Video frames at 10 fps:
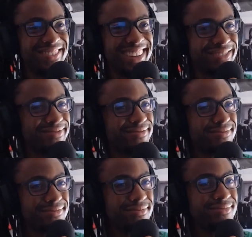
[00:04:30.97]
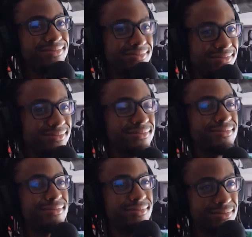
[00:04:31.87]
It's been a long time, and
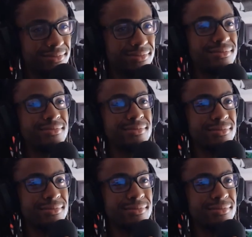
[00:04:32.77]
let's see, I